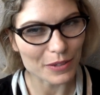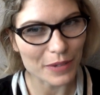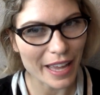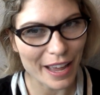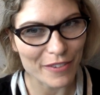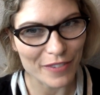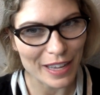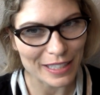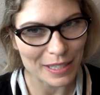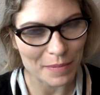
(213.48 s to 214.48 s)
can't
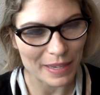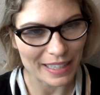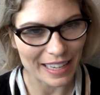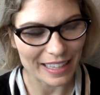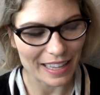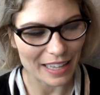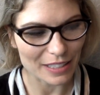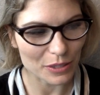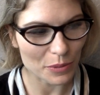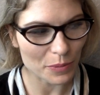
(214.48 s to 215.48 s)
find somebody like
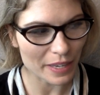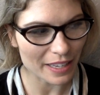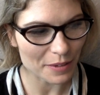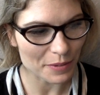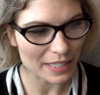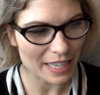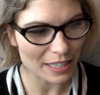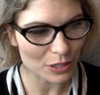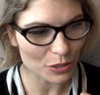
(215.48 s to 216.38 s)
that. So we tend